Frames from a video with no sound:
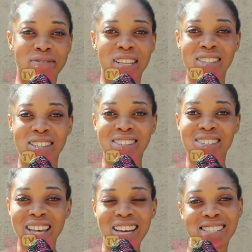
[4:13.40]
I say,
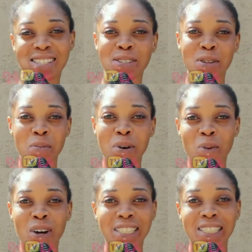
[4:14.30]
sex is the number
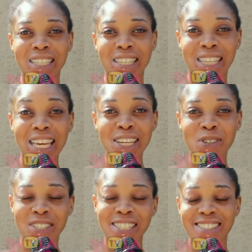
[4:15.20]
one thing
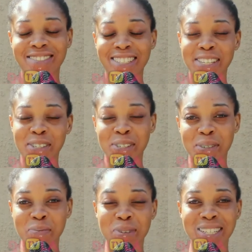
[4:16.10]
you need in a
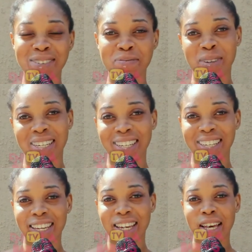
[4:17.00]
relationship, believe me.
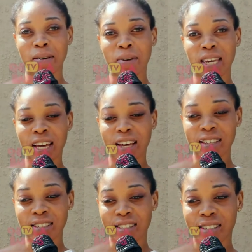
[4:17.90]

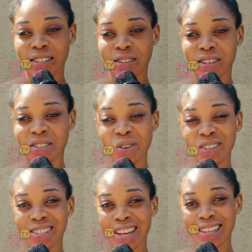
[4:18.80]
Because no
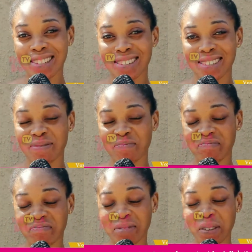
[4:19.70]
sex,
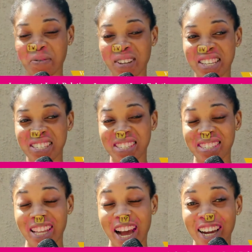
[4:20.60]
the feelings
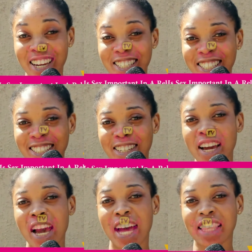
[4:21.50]
is dying.
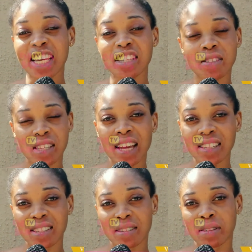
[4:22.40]
I think
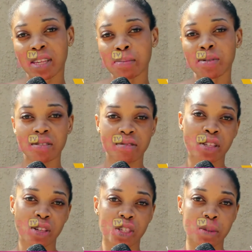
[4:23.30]
sex keeps the
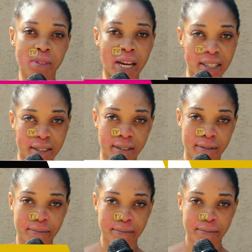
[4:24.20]
relationship tight.
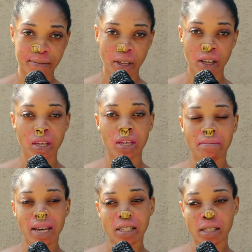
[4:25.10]
It
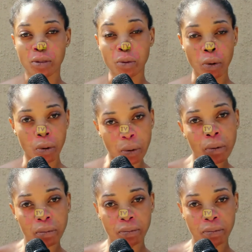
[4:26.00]
makes it grow.